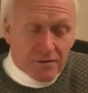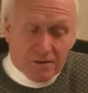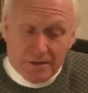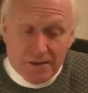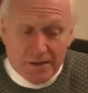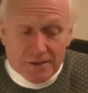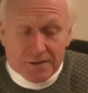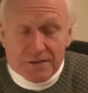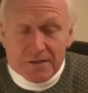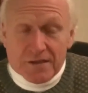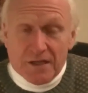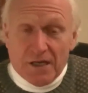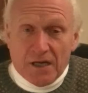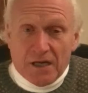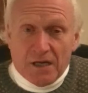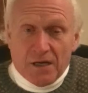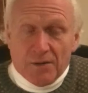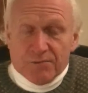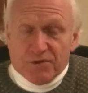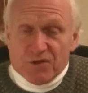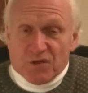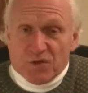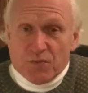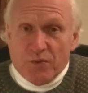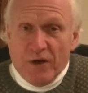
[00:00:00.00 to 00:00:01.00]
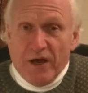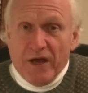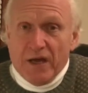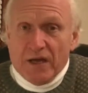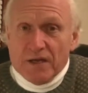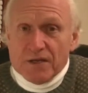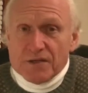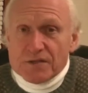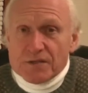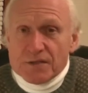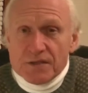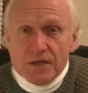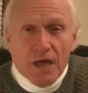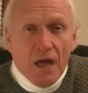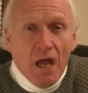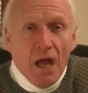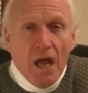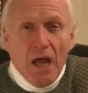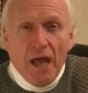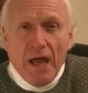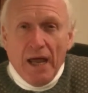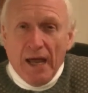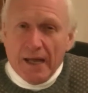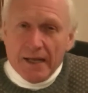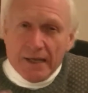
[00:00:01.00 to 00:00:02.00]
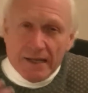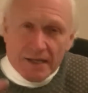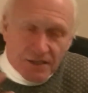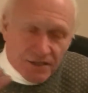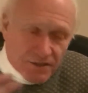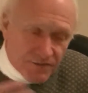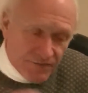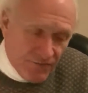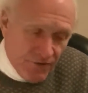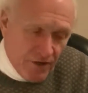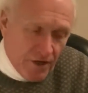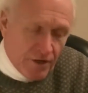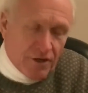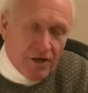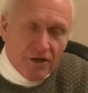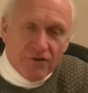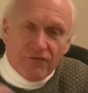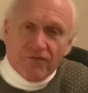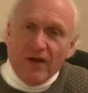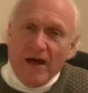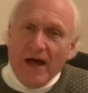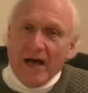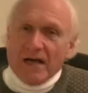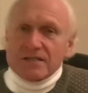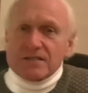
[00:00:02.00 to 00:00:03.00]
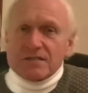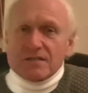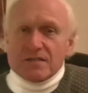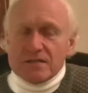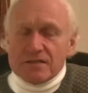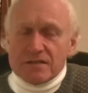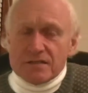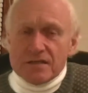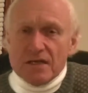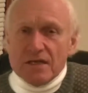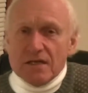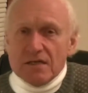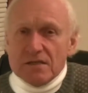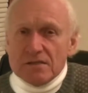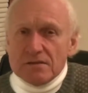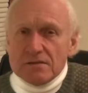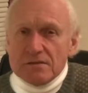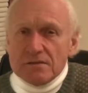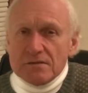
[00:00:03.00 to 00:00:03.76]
It doesn't take up space, and it's very fast to sell.